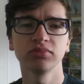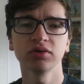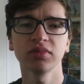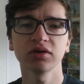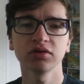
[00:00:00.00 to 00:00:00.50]

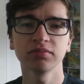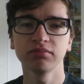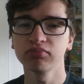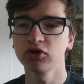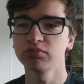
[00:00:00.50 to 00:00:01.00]
Bring back the
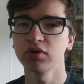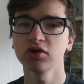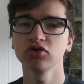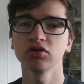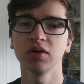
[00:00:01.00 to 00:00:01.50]

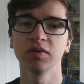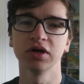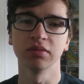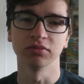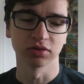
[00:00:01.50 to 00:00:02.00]
pretzel
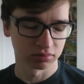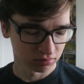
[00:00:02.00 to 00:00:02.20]
M&M's.